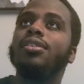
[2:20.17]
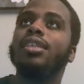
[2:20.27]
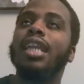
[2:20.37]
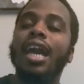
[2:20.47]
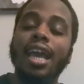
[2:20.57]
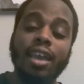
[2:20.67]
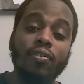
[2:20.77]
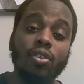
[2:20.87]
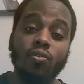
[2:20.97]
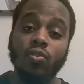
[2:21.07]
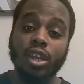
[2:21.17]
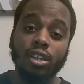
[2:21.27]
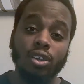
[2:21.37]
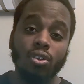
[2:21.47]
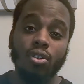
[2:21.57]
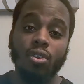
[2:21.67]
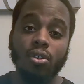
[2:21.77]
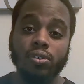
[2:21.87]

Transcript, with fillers: not having a regular offseason.